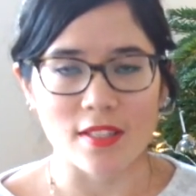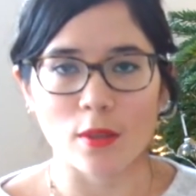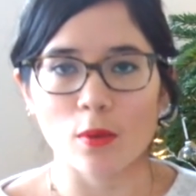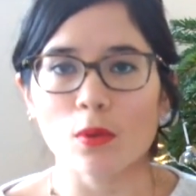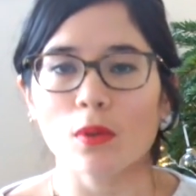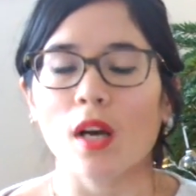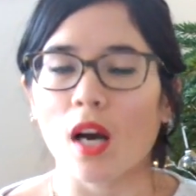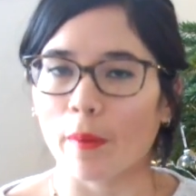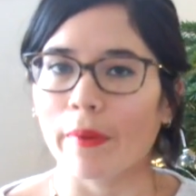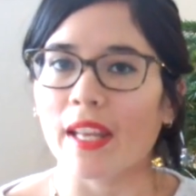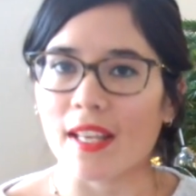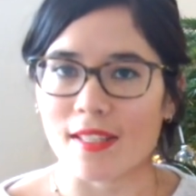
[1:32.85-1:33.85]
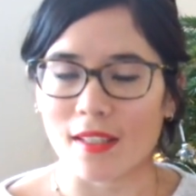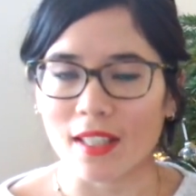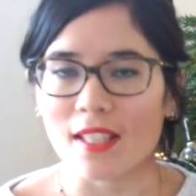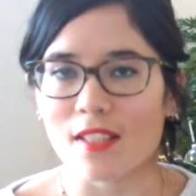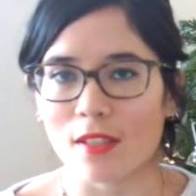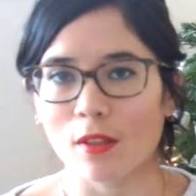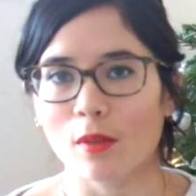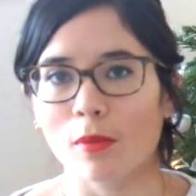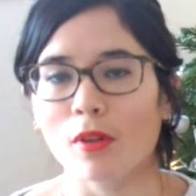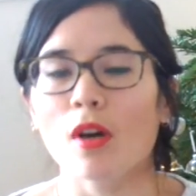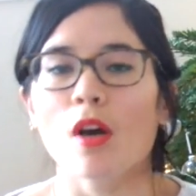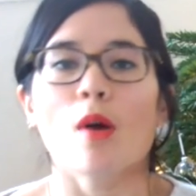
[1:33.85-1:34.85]
So all carbonates are
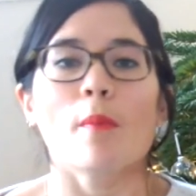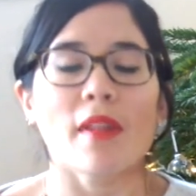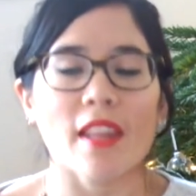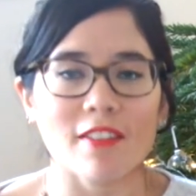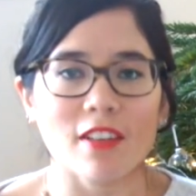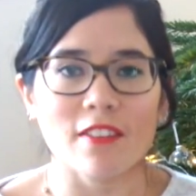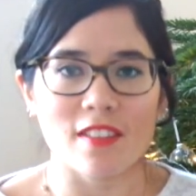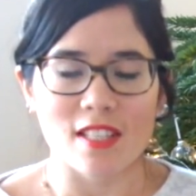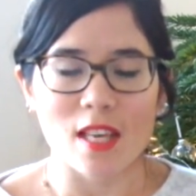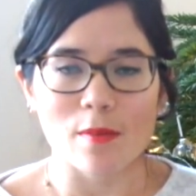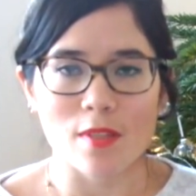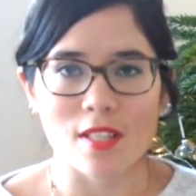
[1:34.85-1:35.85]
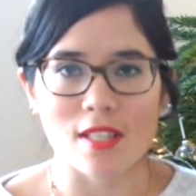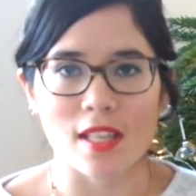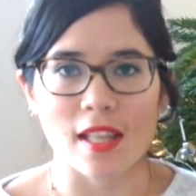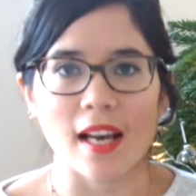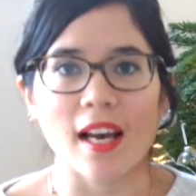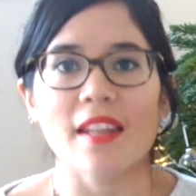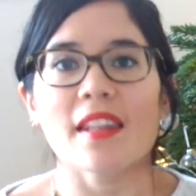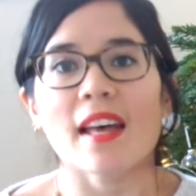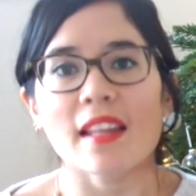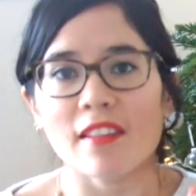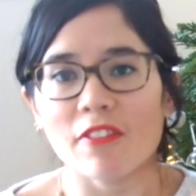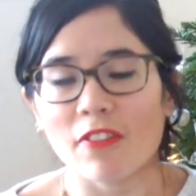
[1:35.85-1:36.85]
insoluble, but there are exceptions to that, and
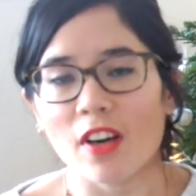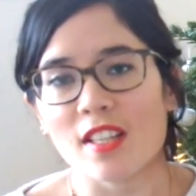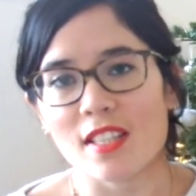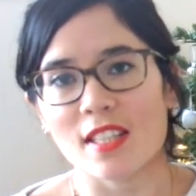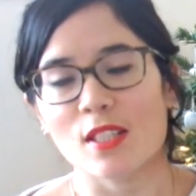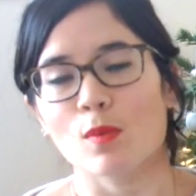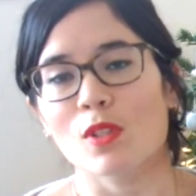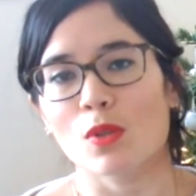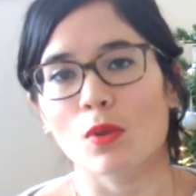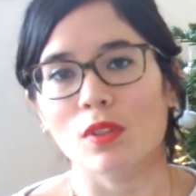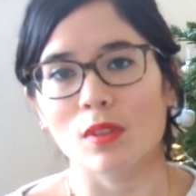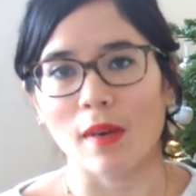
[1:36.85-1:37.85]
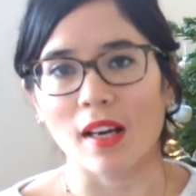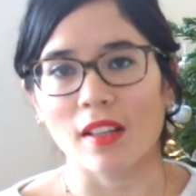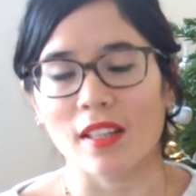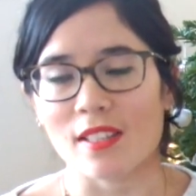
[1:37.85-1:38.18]
they're the first things we talked about.